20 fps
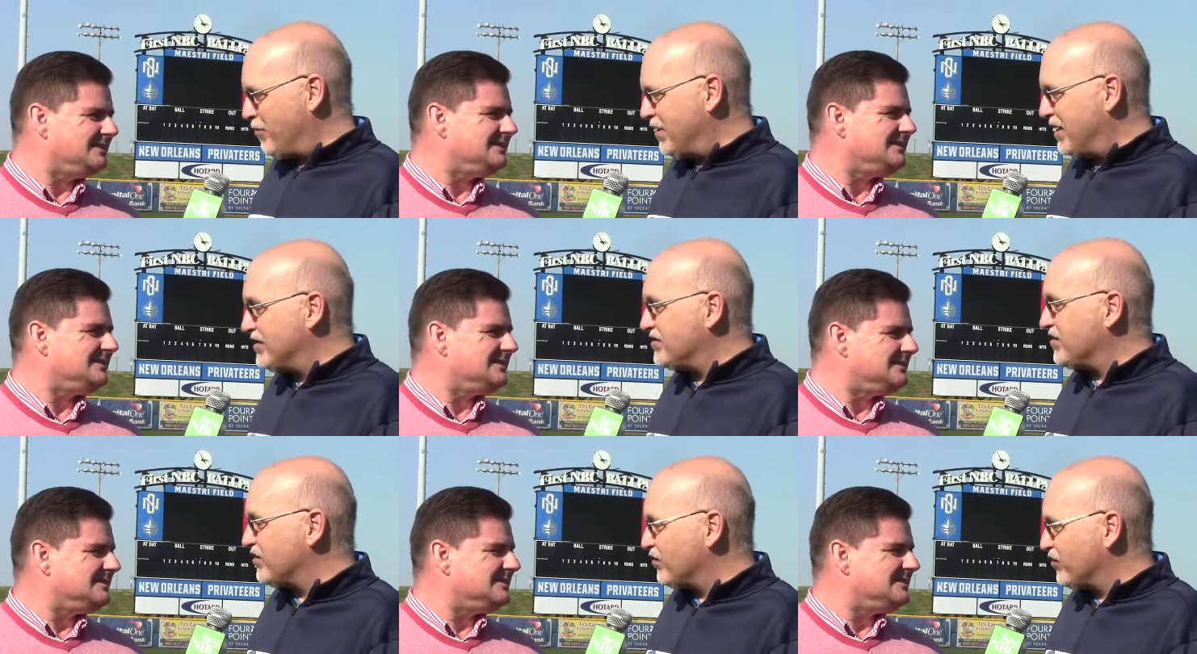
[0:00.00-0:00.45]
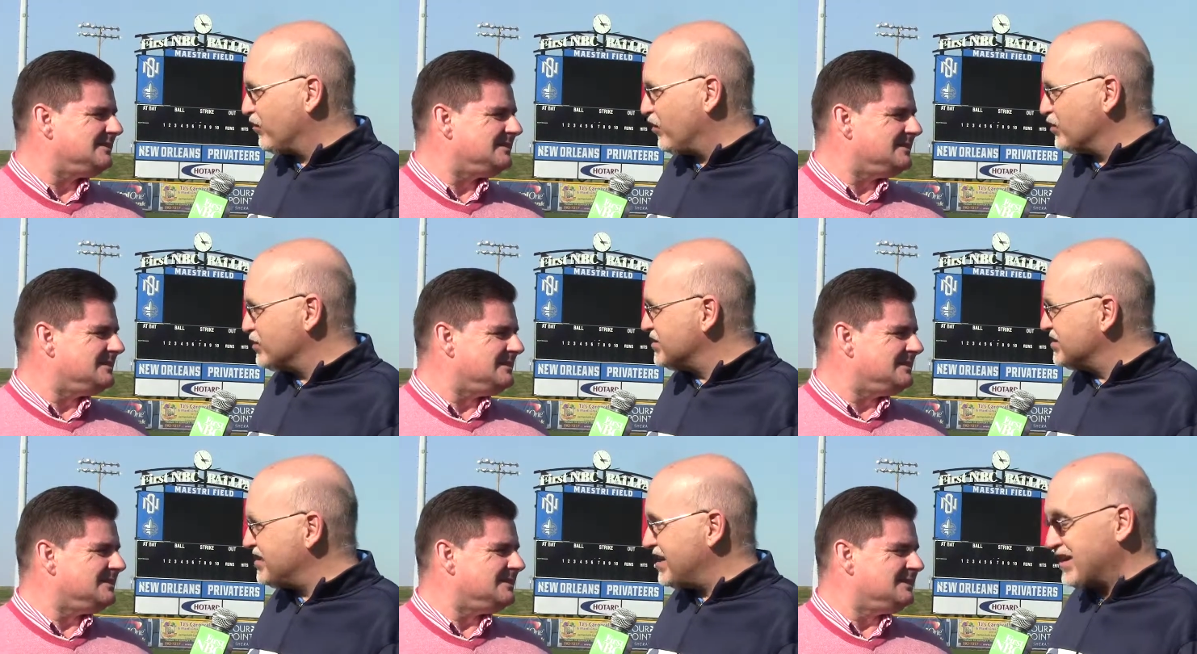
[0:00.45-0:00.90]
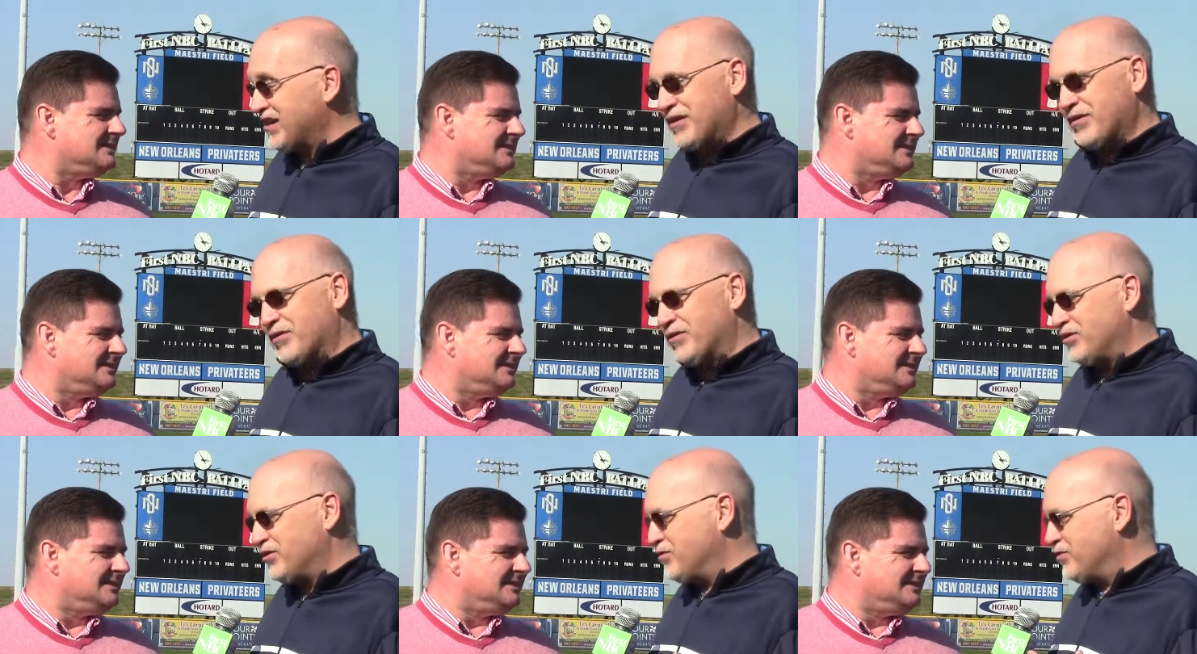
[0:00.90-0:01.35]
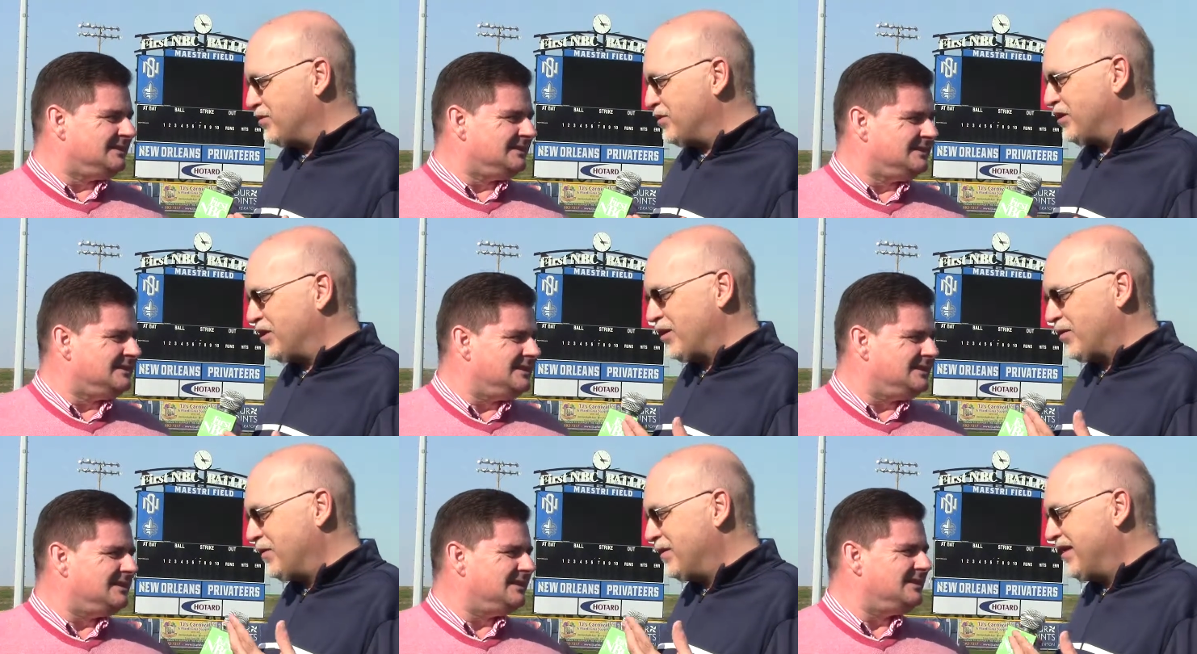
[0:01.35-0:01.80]
Speaker 1: Mace's first stay here at
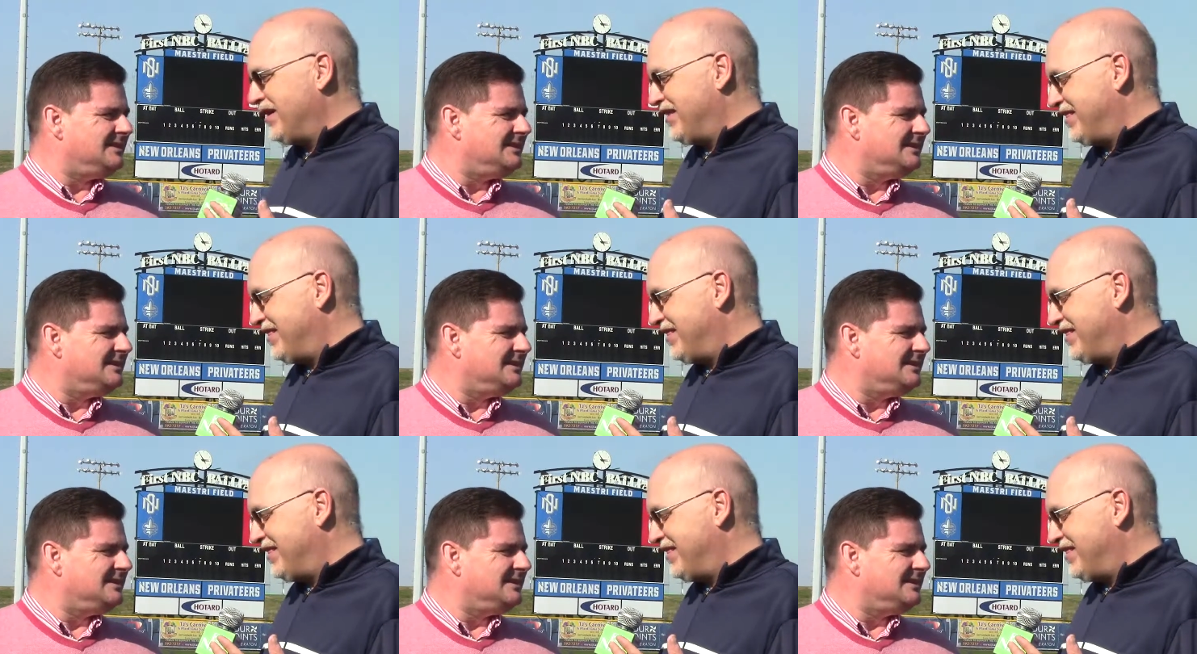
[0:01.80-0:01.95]
UNO.